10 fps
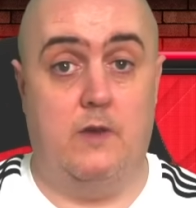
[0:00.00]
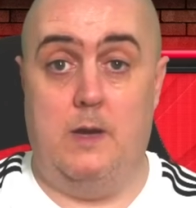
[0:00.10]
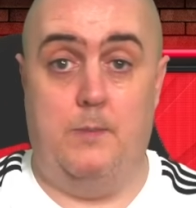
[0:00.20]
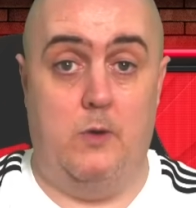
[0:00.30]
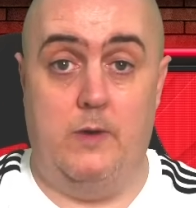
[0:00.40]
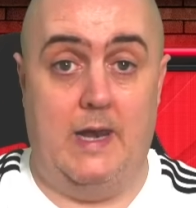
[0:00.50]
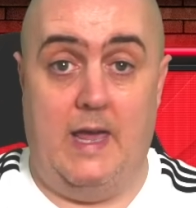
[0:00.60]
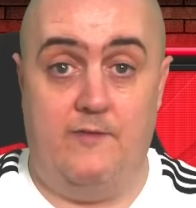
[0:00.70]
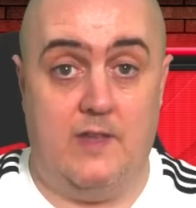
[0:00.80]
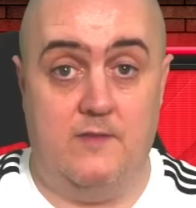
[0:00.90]
Klopp only
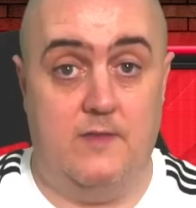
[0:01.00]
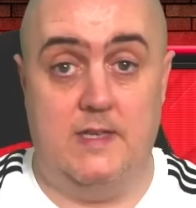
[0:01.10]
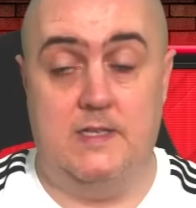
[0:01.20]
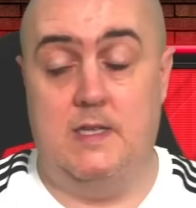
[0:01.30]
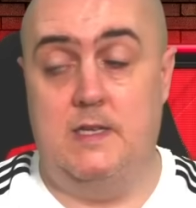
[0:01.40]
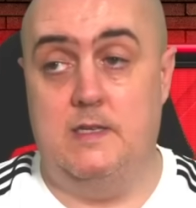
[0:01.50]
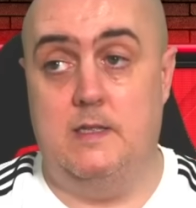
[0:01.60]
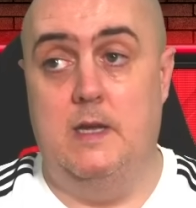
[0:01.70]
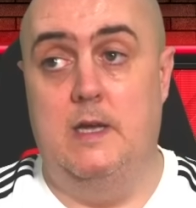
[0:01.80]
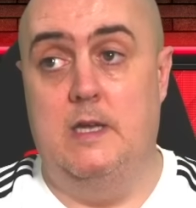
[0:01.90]
left after this season.